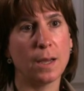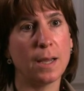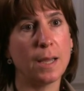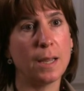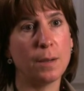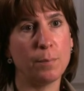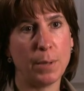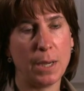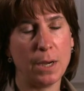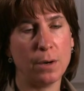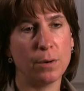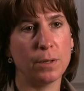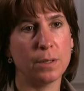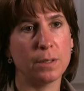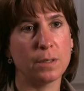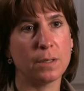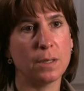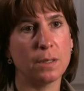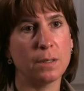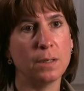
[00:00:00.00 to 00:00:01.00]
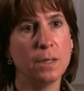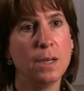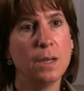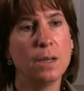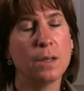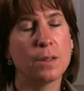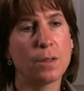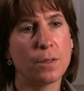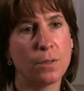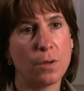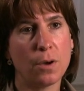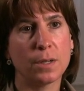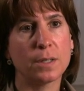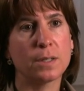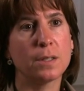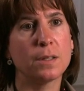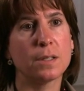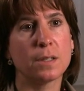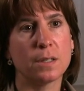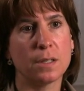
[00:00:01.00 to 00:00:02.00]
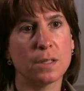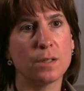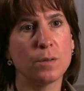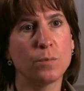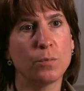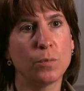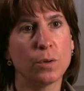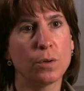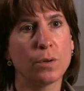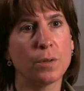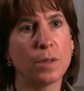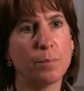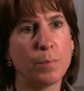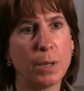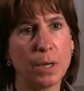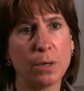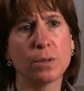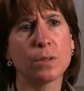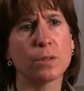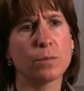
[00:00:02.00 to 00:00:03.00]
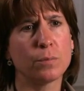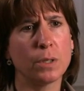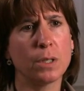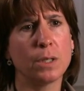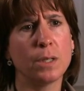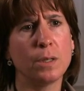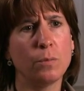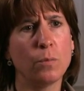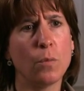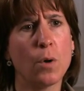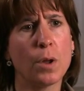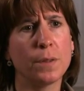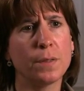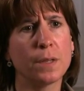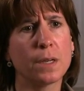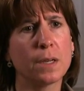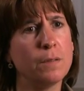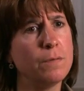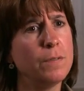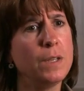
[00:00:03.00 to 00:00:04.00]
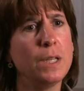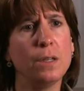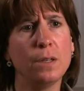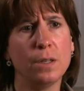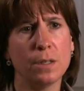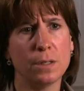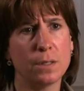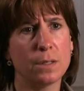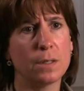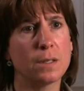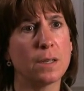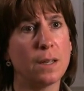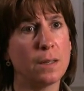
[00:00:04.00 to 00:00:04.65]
and parents, and the thoughts in the system were that parents really wanted the convenience,